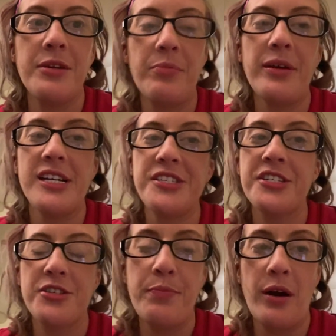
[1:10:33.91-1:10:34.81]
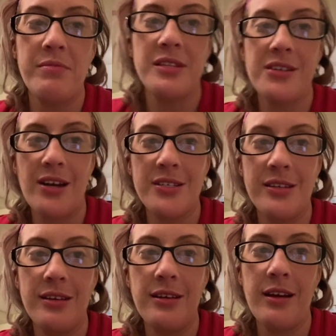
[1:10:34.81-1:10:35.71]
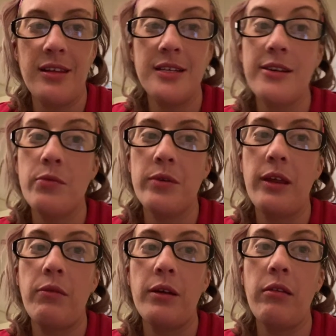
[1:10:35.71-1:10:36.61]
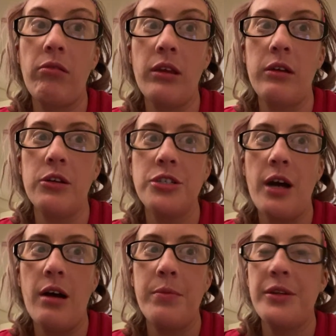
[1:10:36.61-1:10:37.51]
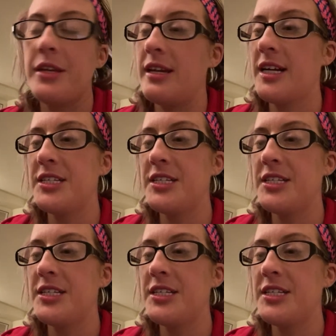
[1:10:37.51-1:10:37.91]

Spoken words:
Their plastics department's excellent, and they did a really, really, really good job with it.